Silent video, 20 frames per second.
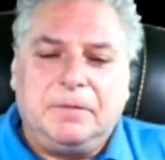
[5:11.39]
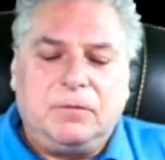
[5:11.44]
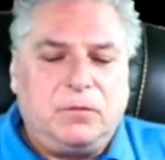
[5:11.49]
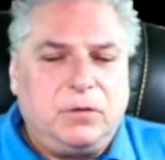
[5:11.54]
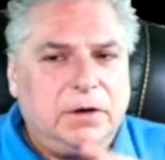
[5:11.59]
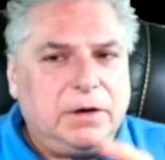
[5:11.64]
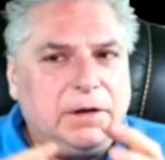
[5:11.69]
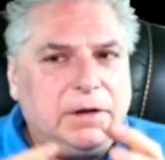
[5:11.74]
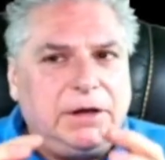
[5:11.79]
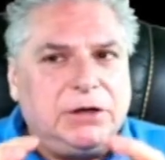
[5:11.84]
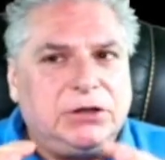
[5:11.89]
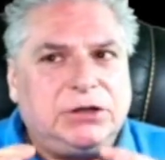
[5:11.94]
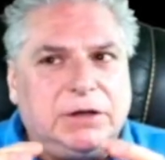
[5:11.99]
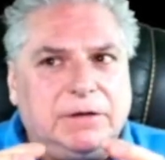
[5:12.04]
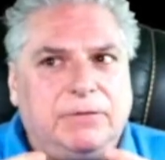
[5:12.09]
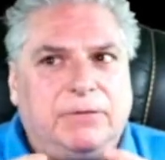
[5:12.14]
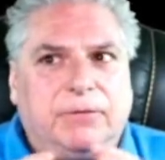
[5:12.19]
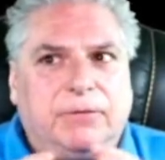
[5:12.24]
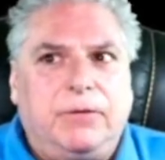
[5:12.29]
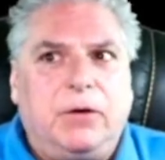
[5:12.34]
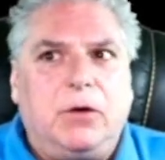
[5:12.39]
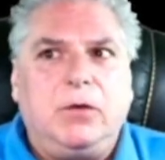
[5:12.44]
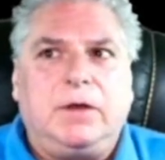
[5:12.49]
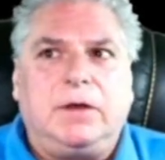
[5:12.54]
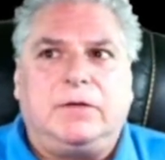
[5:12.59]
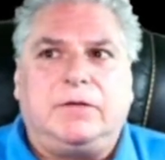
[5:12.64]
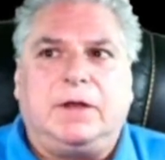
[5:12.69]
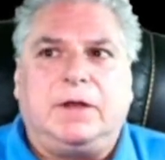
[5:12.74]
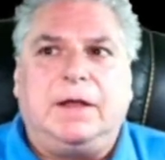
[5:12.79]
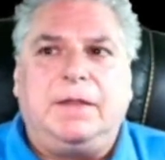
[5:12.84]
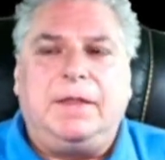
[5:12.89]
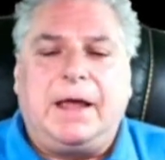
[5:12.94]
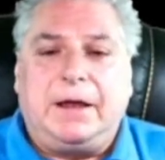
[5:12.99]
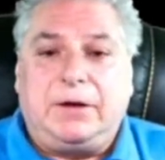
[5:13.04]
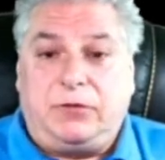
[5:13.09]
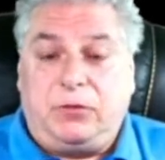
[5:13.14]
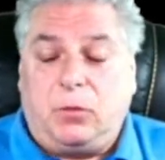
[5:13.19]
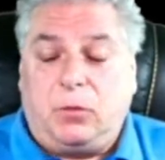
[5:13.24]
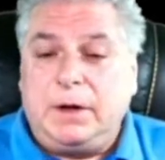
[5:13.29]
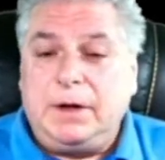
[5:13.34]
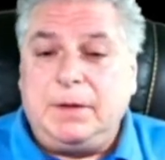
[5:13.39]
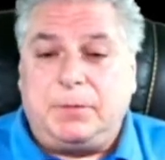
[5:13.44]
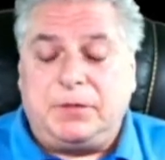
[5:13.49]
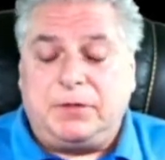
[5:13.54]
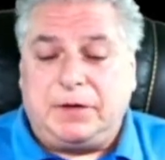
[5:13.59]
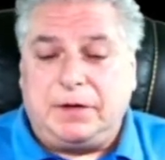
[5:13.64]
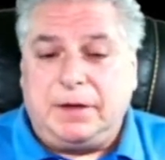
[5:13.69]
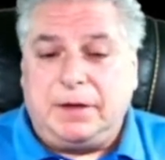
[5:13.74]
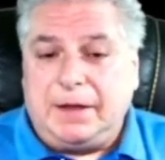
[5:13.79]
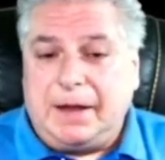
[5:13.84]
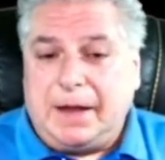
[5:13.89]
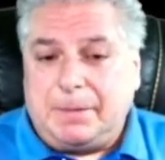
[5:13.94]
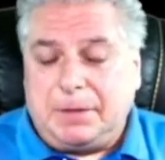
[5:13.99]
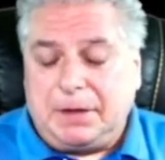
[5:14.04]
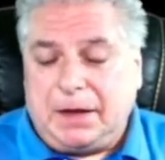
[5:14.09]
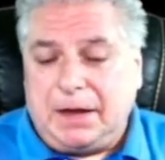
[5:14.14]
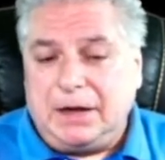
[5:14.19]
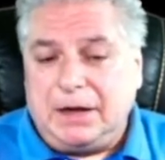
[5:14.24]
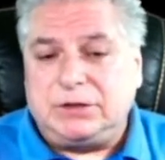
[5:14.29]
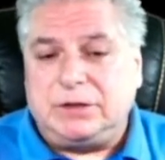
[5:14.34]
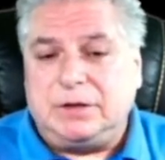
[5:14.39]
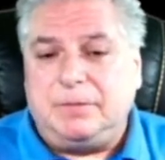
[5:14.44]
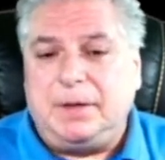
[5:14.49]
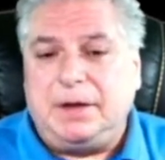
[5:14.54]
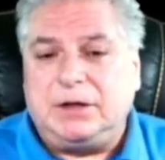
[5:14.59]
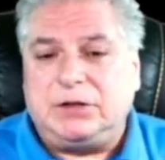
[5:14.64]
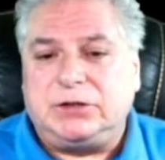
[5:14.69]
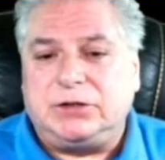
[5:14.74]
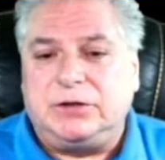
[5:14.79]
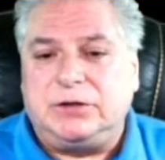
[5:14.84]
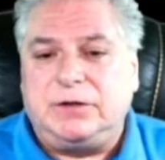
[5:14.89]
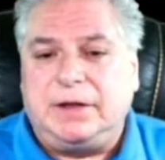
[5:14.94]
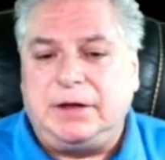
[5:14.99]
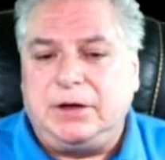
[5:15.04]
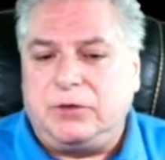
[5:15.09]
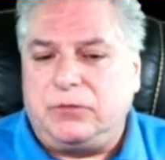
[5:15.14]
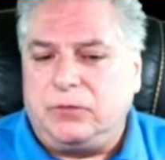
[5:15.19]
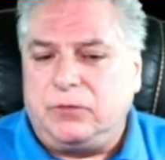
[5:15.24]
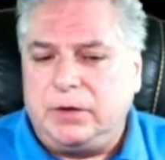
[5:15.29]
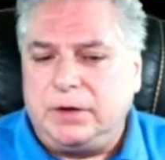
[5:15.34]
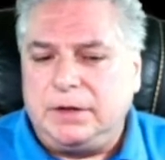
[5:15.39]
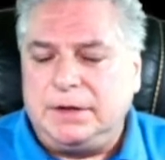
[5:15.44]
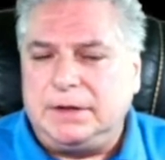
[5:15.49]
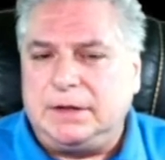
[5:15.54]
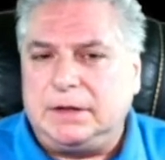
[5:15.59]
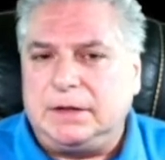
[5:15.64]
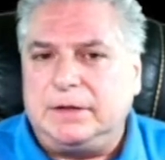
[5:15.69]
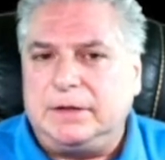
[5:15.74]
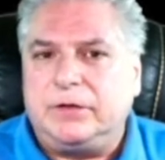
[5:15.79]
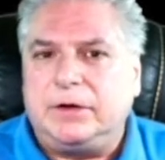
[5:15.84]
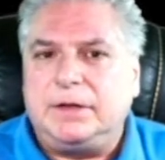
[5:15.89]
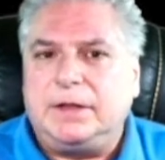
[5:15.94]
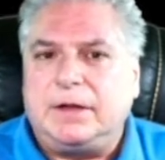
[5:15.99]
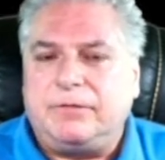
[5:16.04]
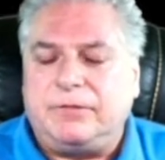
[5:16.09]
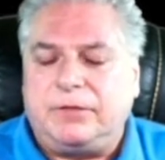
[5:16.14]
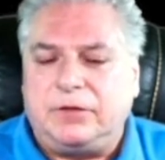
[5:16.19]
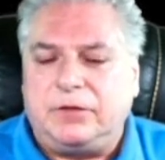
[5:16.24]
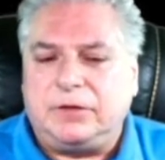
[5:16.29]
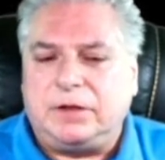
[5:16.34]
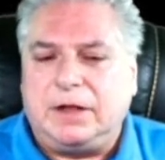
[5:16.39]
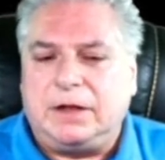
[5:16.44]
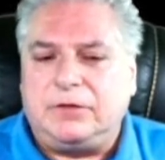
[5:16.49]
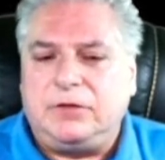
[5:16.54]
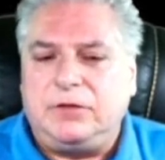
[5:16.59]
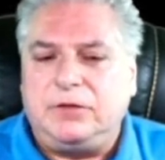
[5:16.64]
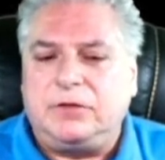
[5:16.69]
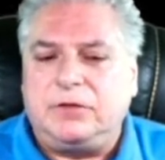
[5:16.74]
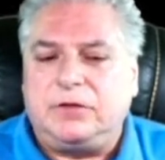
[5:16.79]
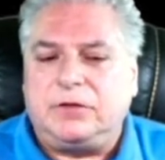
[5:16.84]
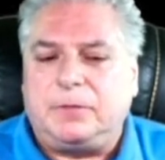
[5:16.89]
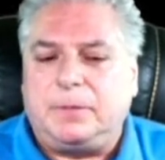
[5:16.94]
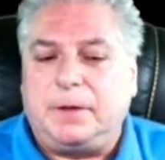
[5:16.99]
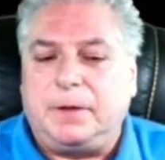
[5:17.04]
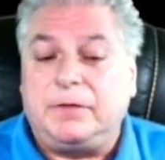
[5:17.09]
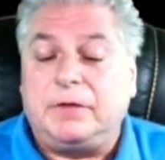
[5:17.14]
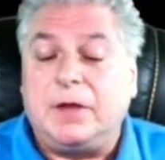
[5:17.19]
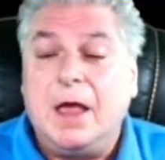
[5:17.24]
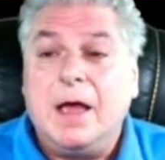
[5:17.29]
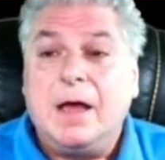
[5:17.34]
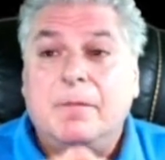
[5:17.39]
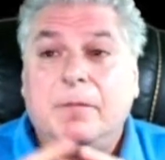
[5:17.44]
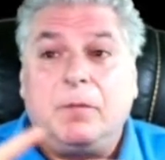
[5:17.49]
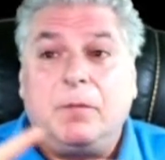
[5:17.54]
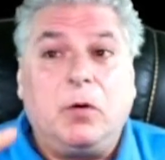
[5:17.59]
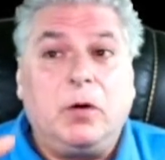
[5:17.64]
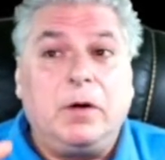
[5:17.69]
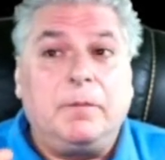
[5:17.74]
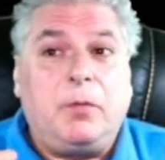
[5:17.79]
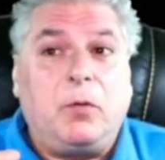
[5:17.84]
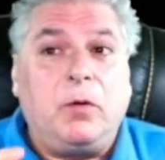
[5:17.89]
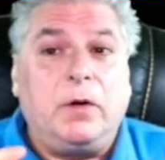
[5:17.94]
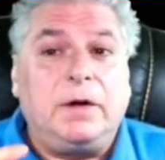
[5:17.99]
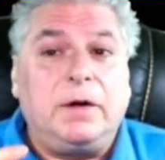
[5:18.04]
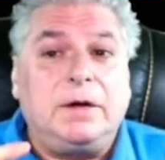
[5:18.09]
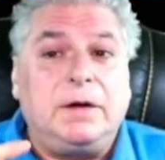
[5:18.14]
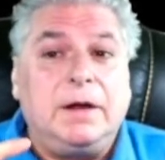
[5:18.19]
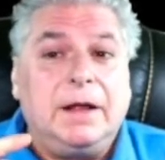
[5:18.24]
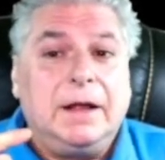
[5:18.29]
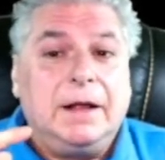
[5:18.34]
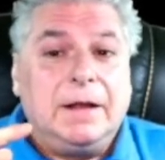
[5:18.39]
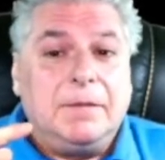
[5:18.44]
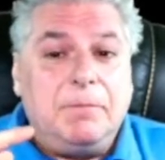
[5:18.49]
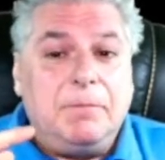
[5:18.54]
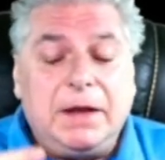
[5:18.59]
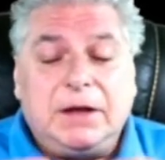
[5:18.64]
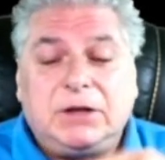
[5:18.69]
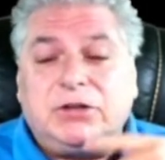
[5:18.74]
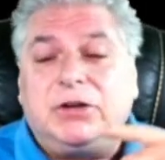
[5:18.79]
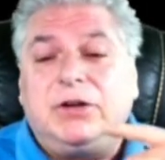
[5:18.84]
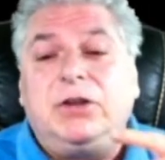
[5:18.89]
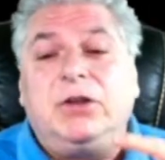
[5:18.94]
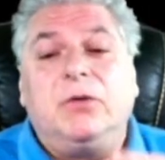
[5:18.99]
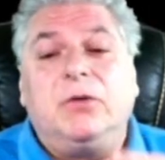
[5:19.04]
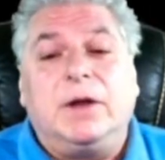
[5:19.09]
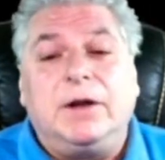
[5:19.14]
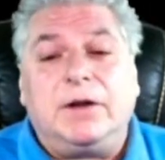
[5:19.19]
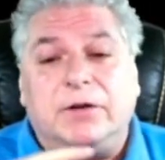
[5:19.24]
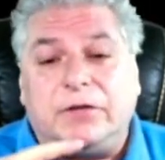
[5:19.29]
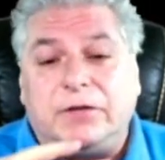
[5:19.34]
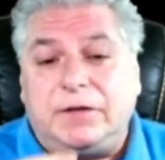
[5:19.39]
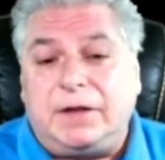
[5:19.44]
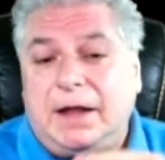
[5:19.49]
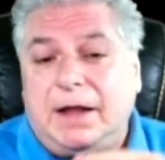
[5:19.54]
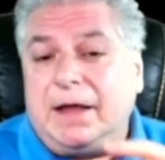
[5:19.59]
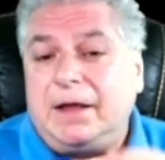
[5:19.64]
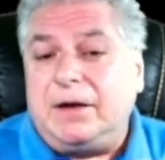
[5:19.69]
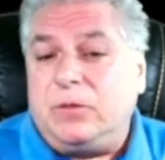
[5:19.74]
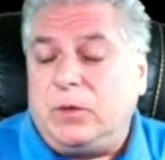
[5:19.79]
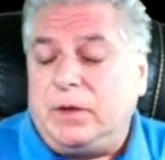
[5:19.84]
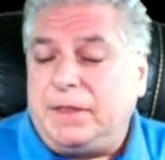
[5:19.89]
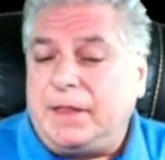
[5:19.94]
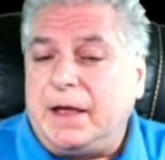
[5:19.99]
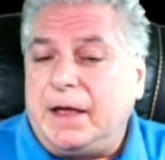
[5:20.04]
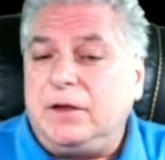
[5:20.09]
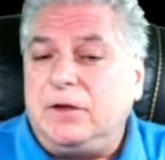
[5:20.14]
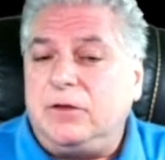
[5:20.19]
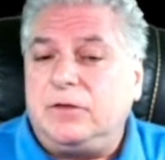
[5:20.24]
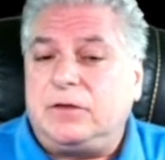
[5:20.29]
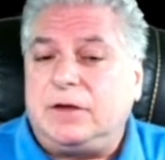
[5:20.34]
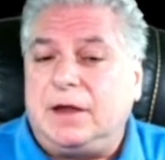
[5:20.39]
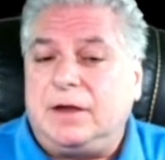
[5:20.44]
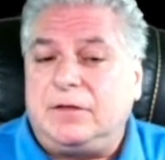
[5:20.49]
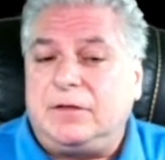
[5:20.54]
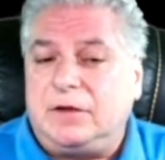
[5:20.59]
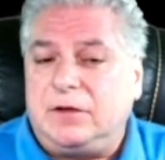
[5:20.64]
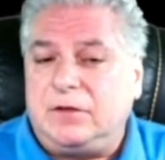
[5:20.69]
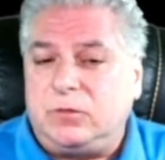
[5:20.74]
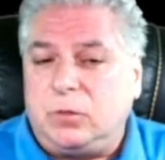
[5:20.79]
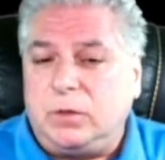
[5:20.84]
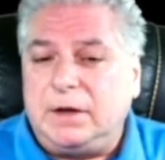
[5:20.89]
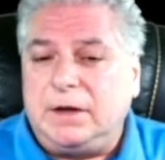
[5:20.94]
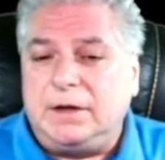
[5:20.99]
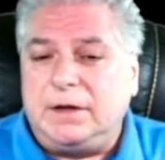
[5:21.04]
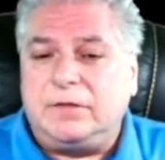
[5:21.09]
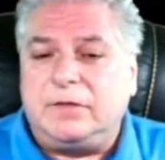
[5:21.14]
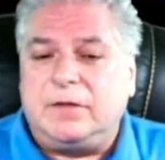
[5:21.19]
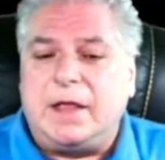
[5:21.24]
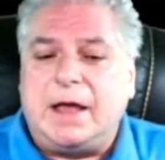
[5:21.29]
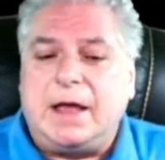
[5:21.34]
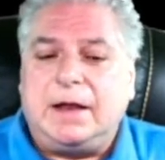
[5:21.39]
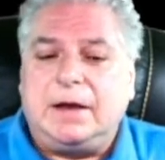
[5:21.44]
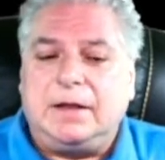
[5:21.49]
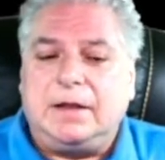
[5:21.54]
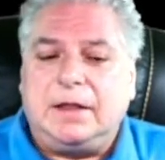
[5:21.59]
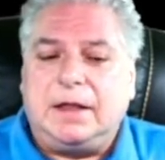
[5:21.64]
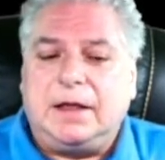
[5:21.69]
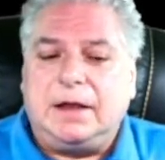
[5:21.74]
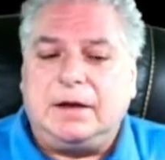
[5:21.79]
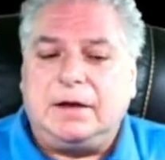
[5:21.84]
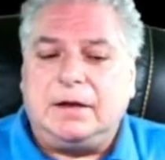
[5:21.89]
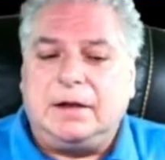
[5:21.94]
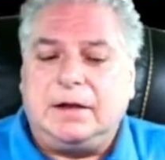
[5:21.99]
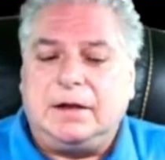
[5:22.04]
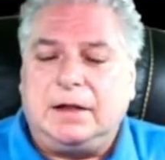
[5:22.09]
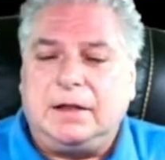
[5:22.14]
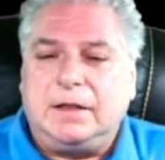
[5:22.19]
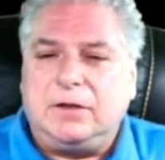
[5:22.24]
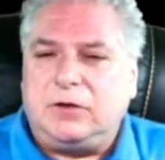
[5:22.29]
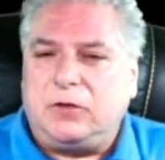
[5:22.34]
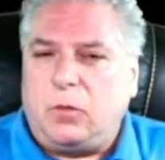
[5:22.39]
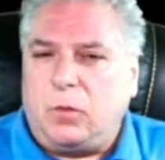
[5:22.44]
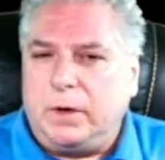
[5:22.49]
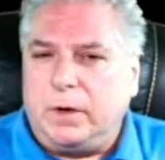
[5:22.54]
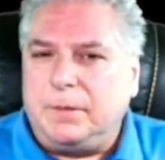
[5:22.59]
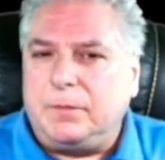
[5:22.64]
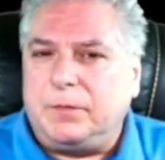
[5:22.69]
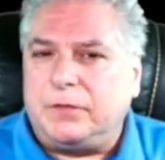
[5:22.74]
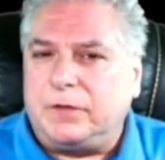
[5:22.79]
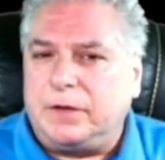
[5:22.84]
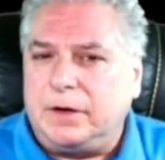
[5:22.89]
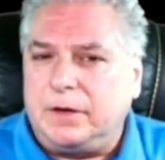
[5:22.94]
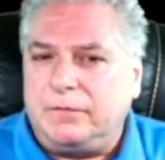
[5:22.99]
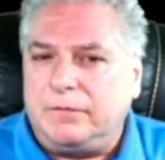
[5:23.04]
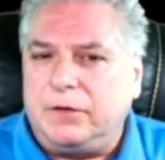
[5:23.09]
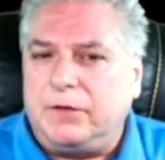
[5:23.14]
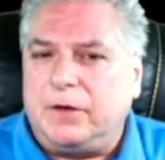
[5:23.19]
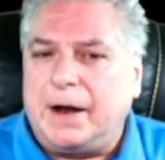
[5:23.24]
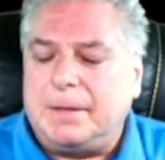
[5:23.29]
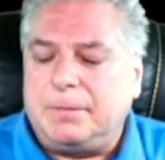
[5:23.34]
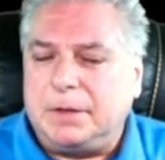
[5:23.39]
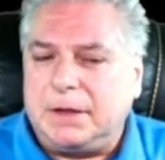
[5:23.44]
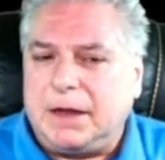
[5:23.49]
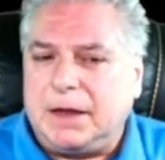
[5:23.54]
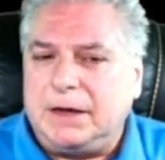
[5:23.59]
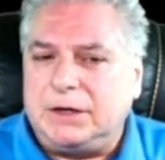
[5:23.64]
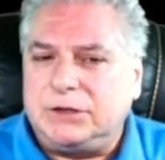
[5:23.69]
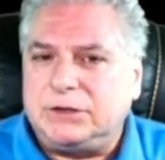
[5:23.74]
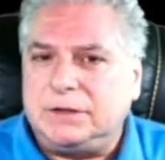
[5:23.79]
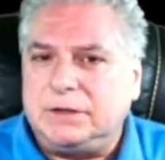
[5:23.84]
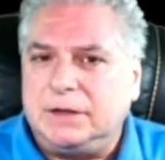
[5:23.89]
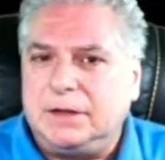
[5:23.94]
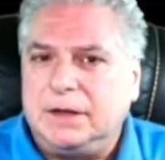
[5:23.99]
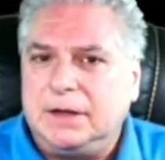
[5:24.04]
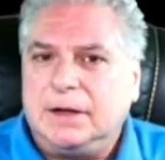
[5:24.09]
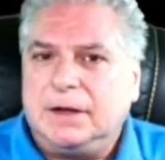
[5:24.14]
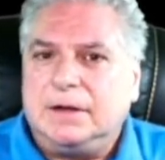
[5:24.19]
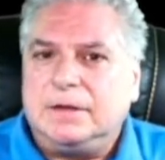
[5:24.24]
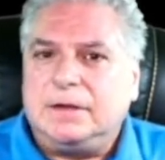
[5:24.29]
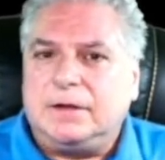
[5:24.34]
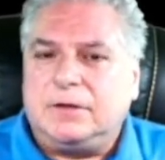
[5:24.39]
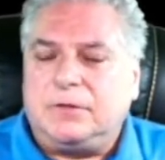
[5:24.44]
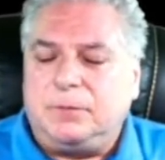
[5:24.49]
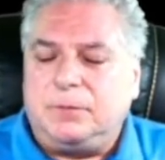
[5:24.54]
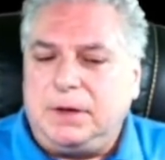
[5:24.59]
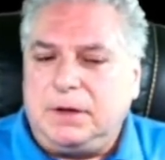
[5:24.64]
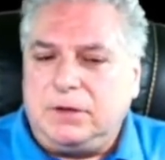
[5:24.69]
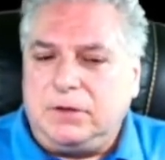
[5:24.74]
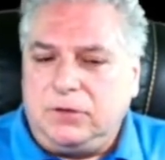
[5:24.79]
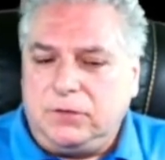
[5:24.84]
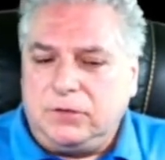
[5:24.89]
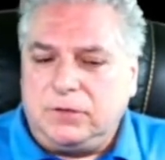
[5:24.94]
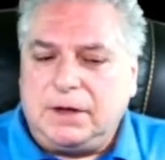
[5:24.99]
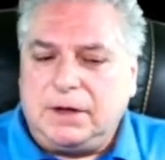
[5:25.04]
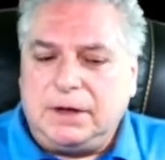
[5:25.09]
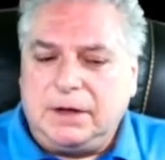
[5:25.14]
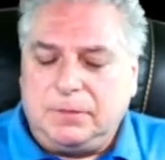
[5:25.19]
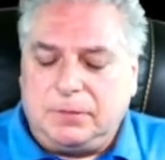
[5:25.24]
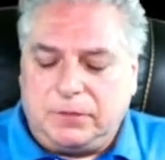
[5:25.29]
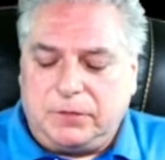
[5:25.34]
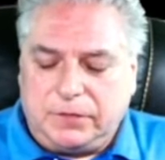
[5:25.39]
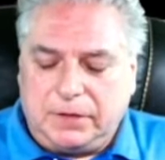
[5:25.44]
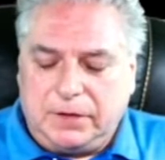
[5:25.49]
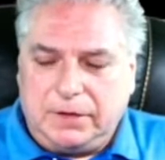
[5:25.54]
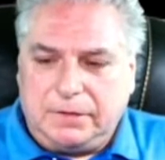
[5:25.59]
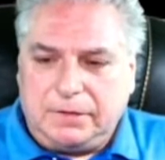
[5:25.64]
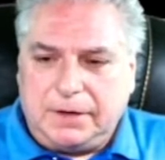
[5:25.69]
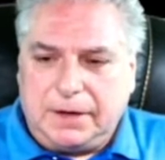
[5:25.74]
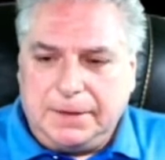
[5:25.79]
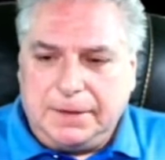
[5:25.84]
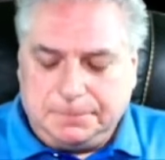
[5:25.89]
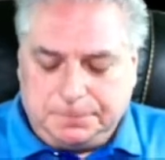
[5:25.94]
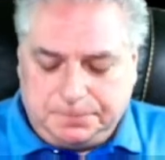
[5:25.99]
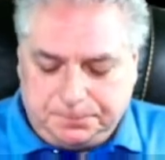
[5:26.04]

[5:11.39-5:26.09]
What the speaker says: Really, you should focus on that 20% of the application and make sure that you're really delivering that first-class user experience. But more important, make sure you understand what that use case is. What is that 20% of your application that's being used 80% of the time?